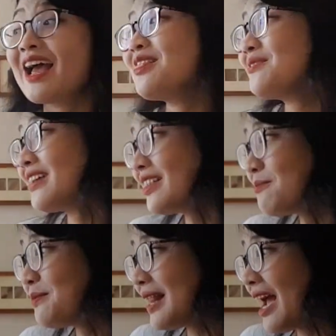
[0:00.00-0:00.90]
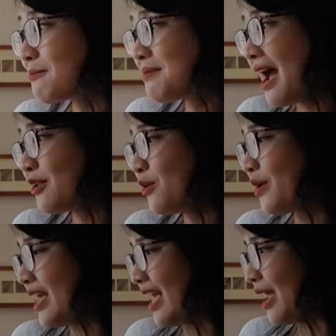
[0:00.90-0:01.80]
Look at the black
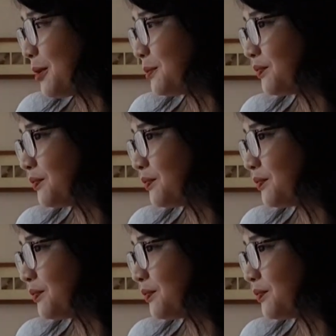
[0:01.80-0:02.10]
panel here.